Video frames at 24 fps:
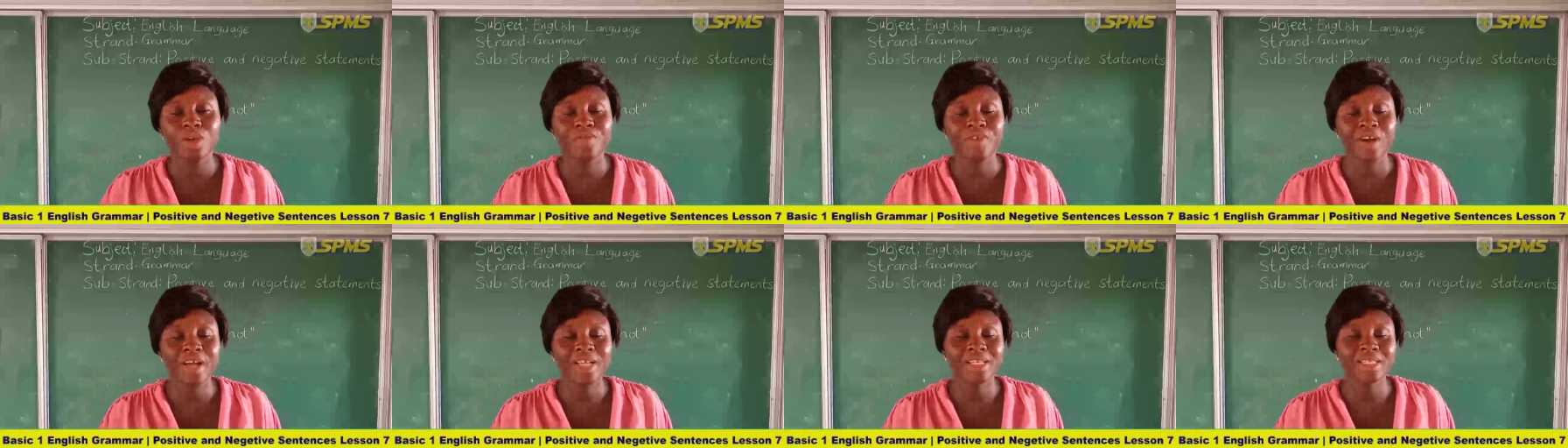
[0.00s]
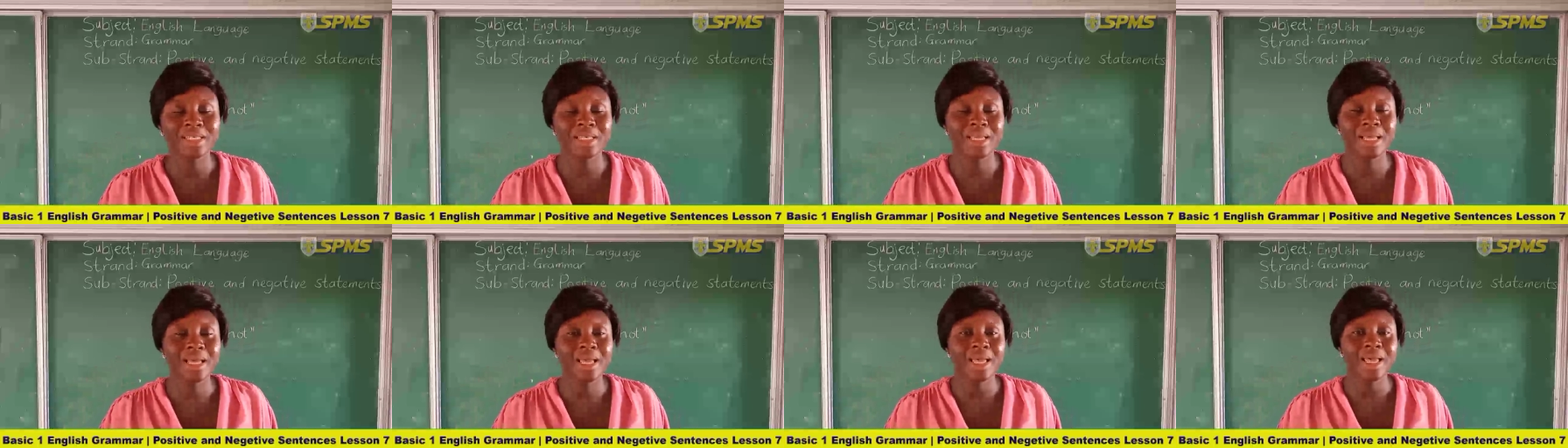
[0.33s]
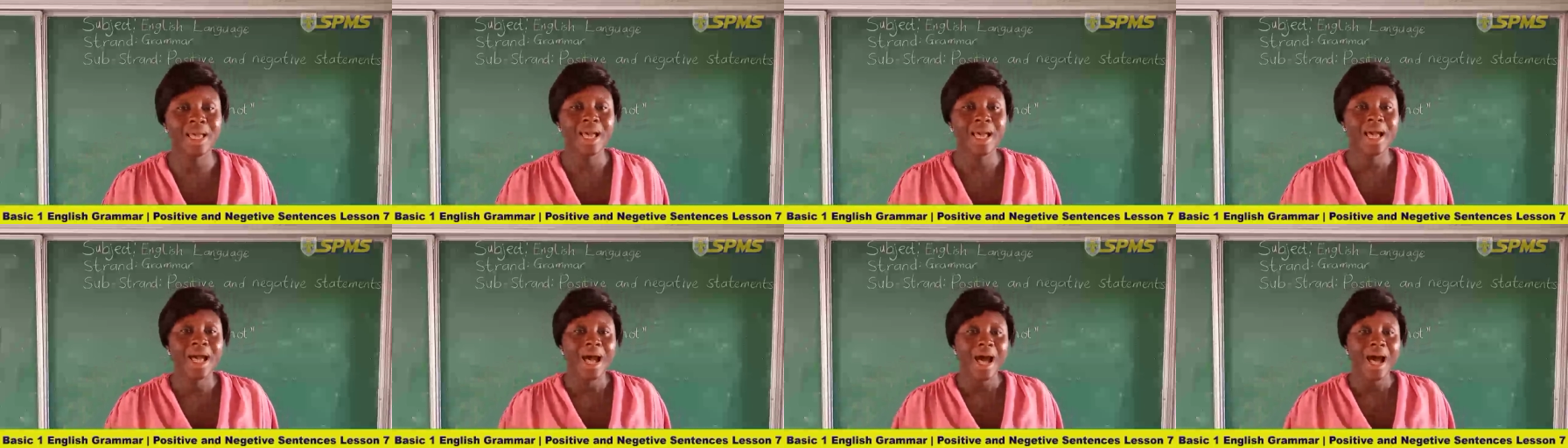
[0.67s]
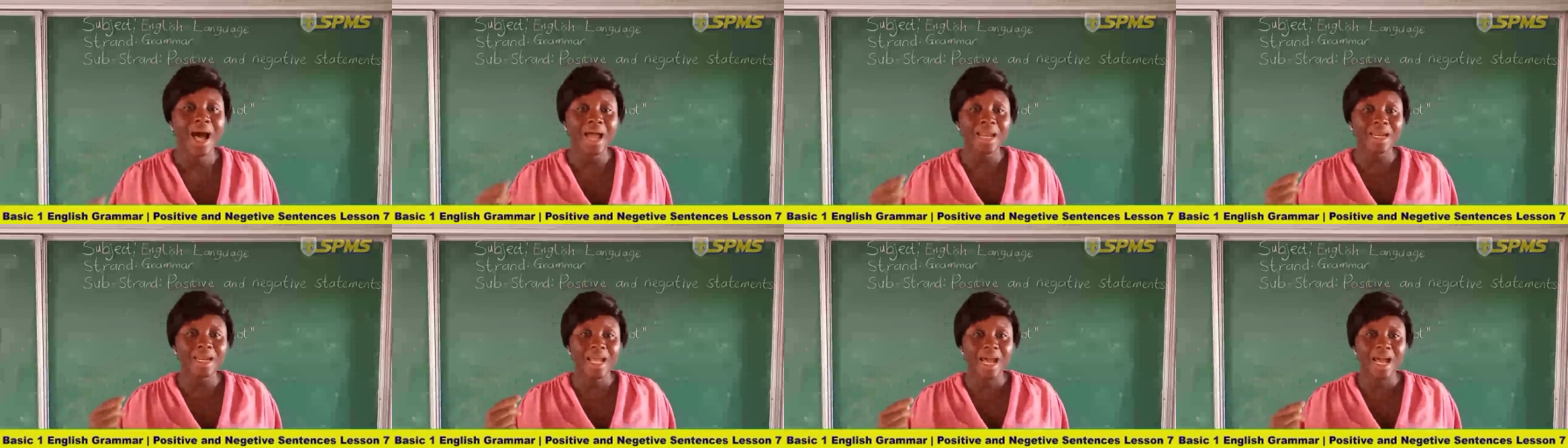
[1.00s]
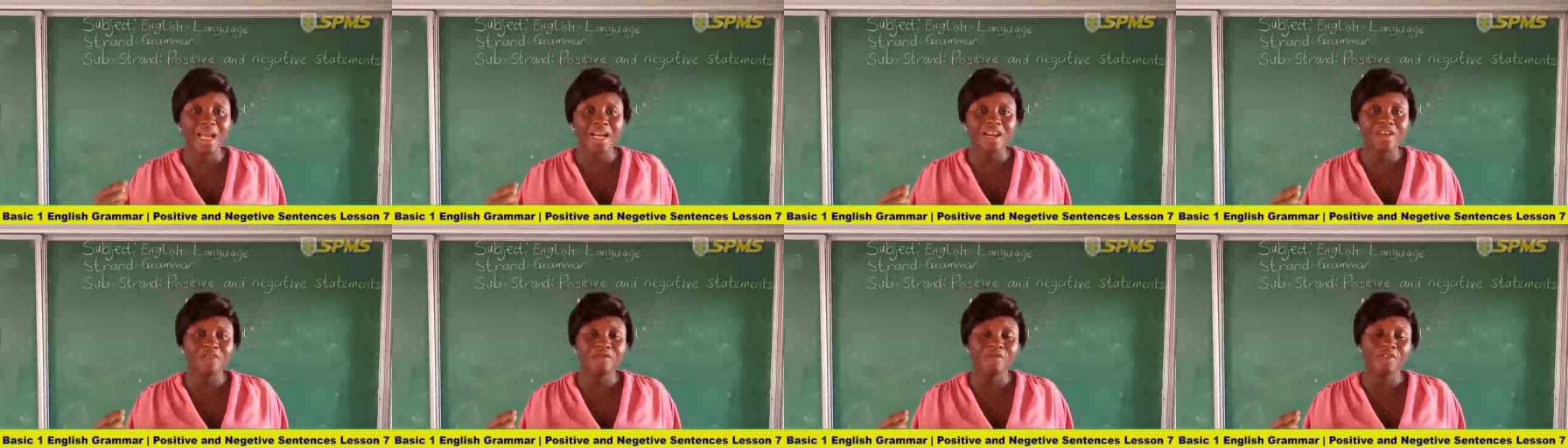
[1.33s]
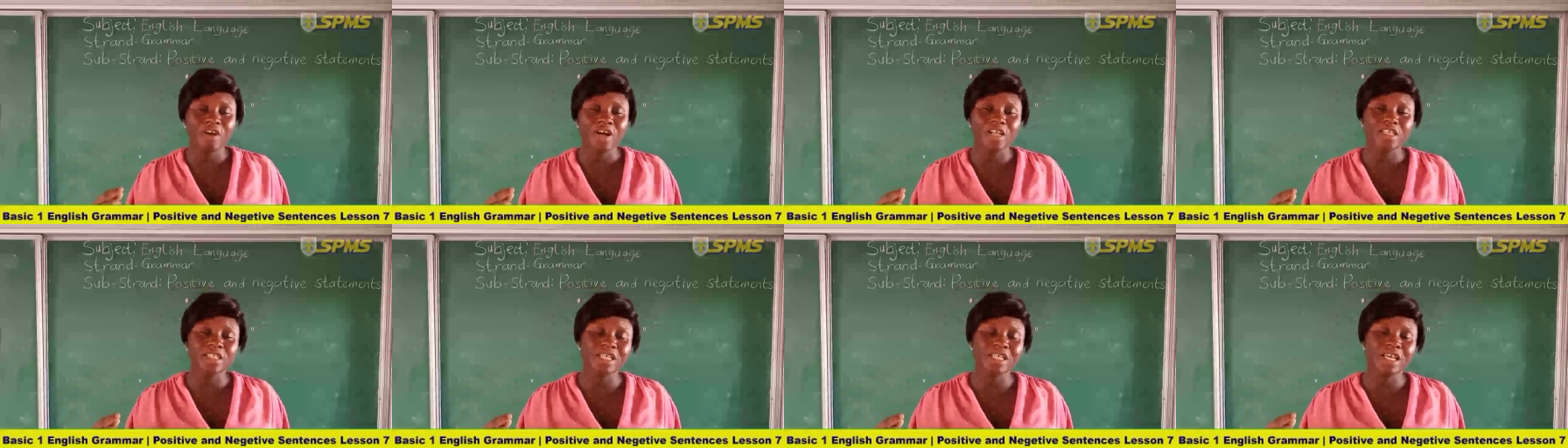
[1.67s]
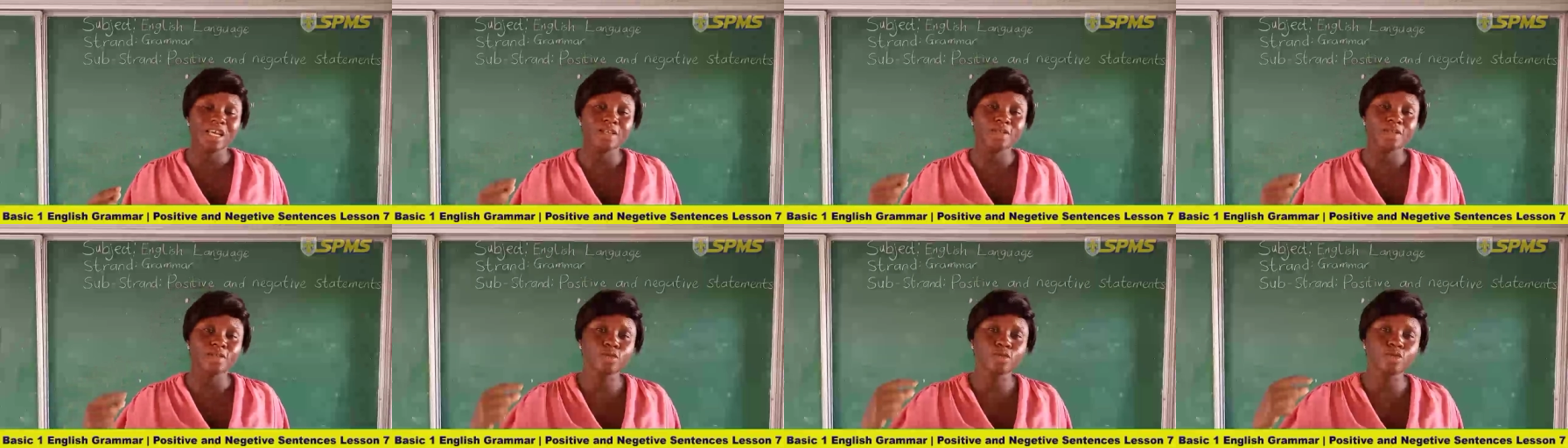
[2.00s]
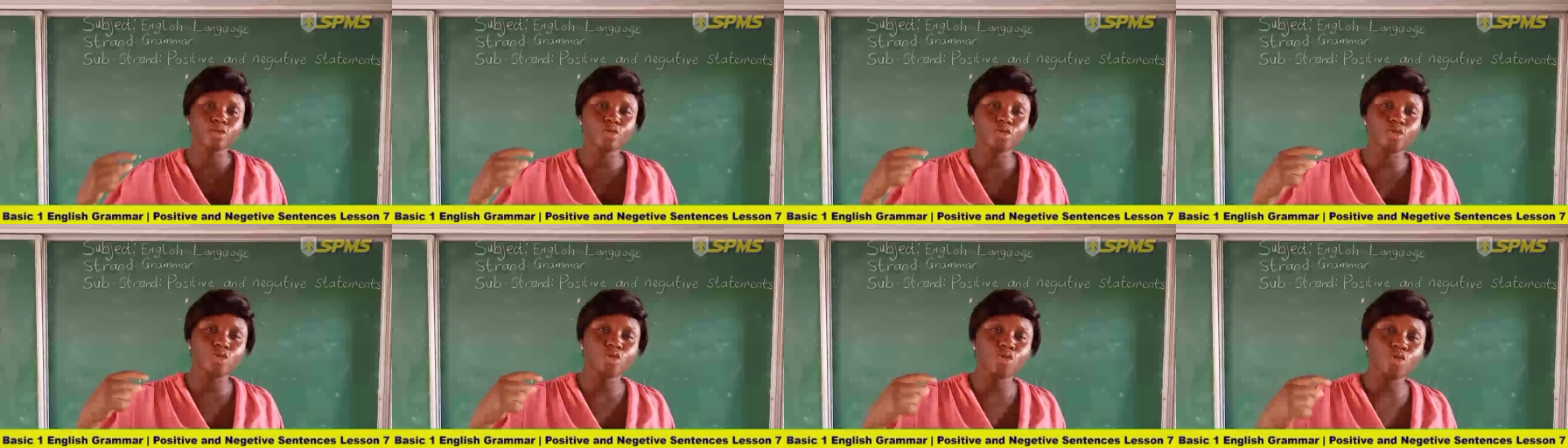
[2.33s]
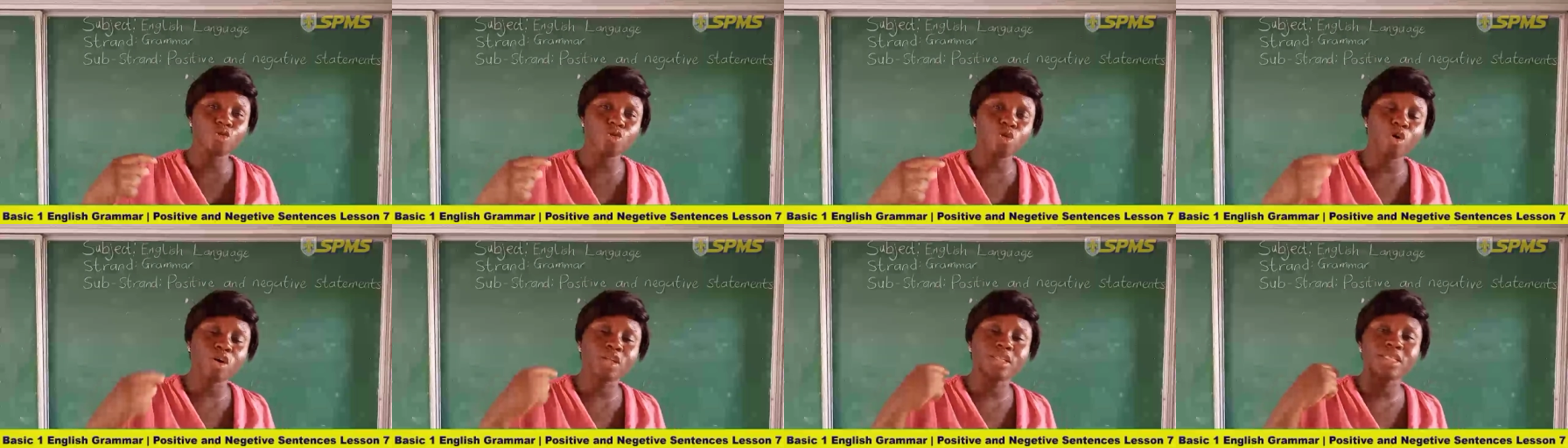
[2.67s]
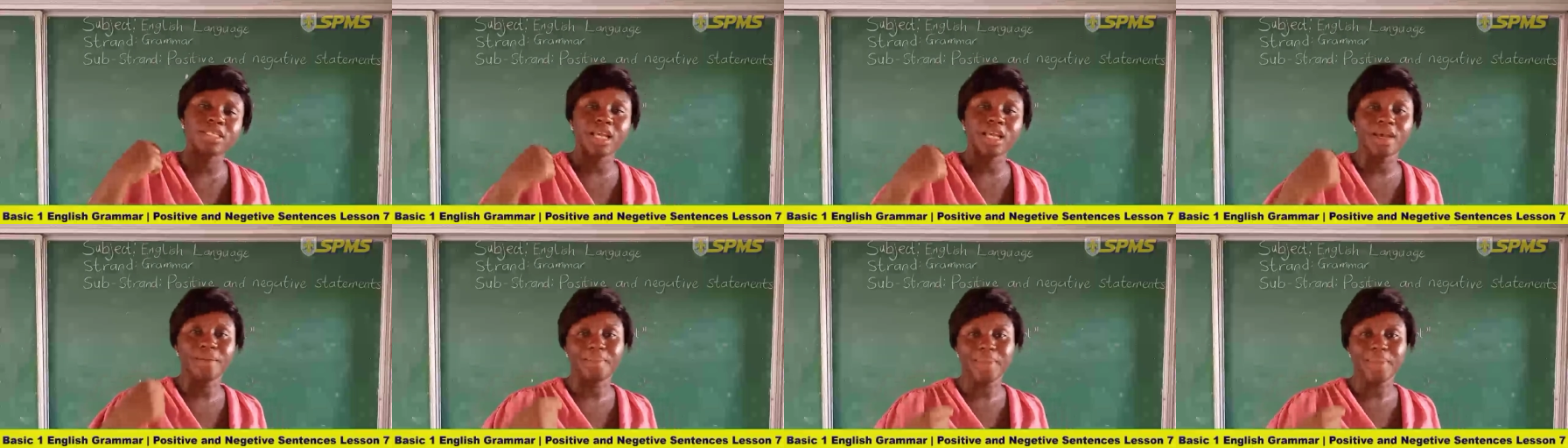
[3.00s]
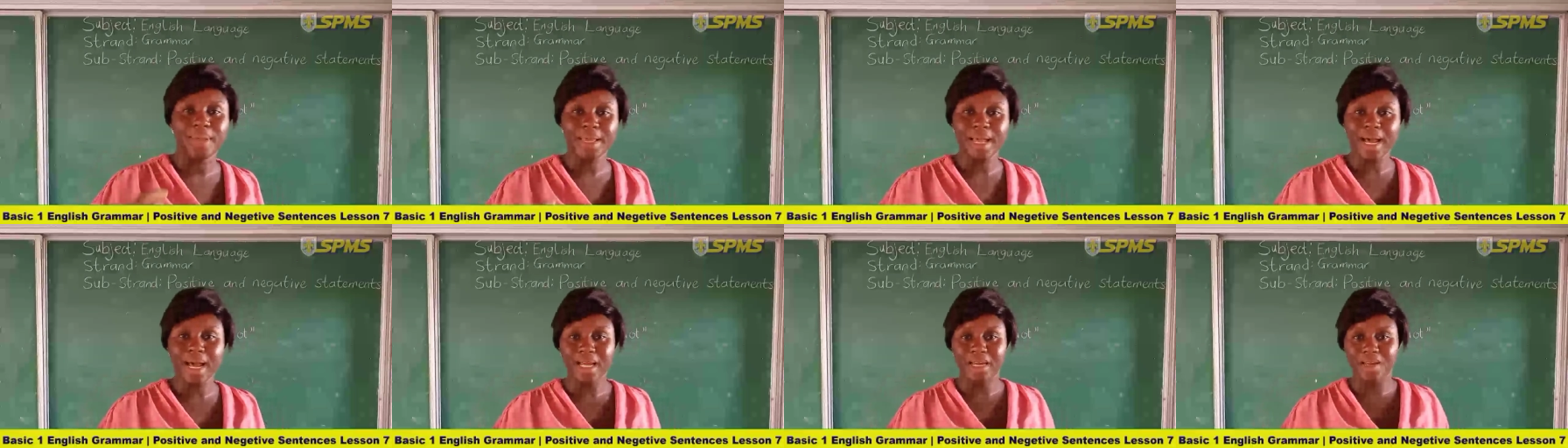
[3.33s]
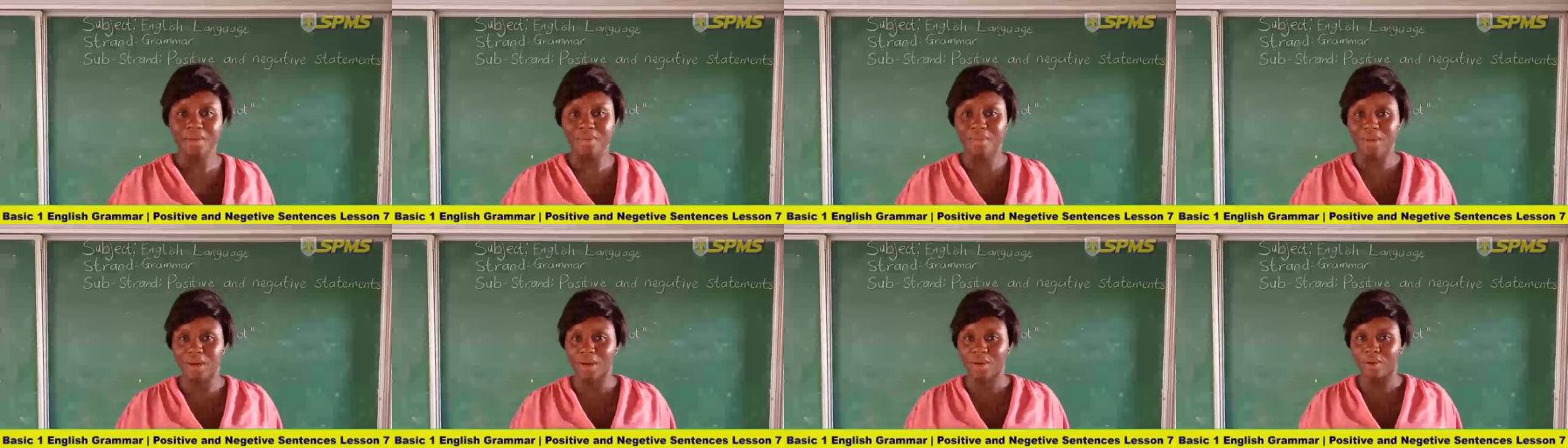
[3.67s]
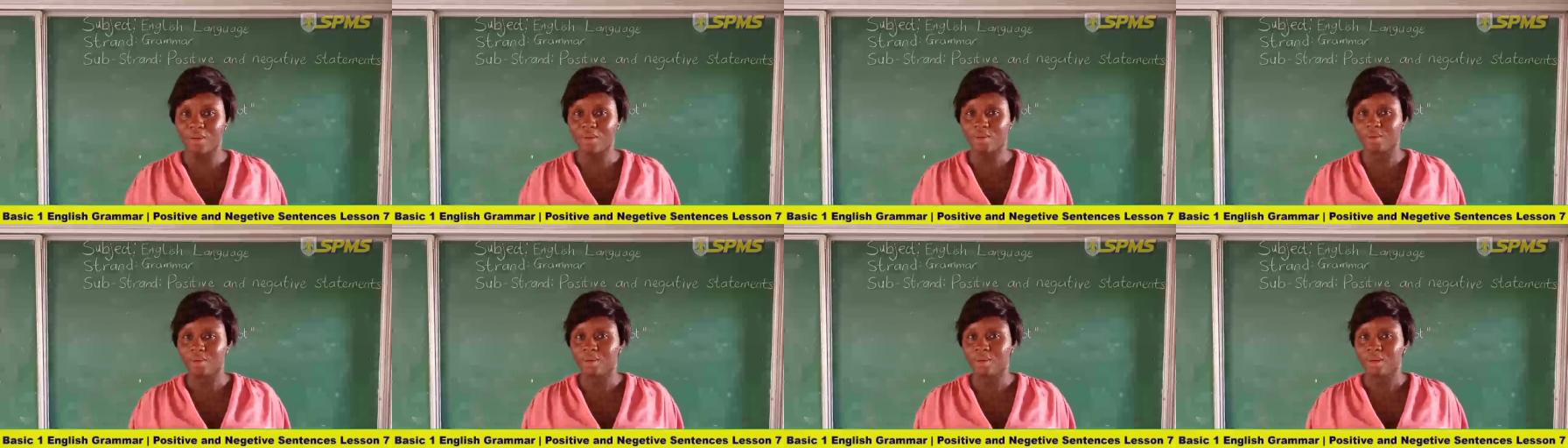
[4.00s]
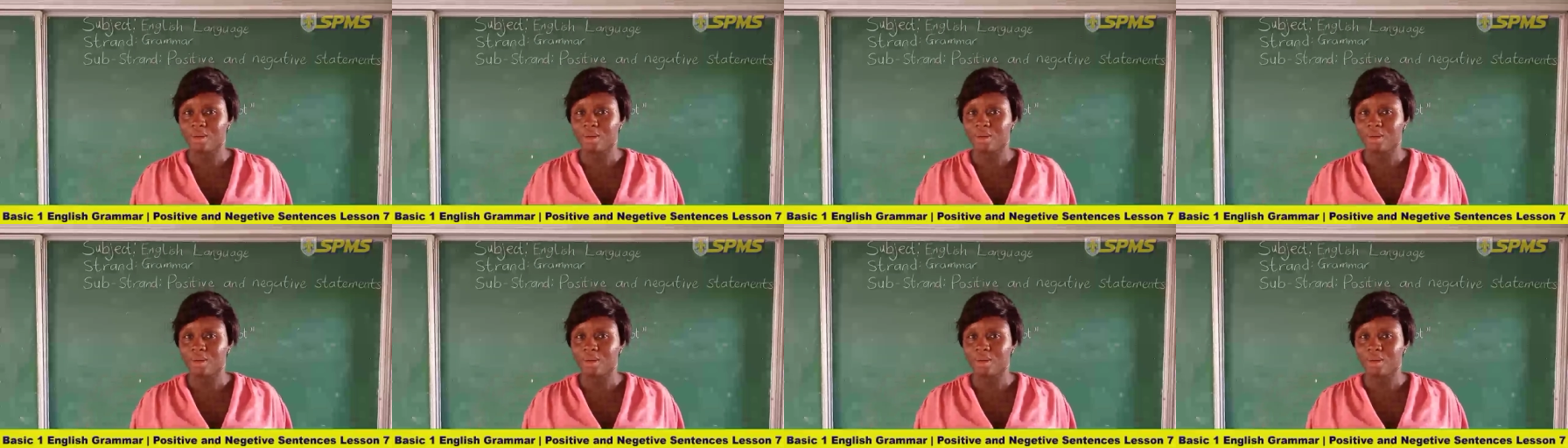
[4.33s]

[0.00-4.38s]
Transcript: if I say an elephant is not a big animal,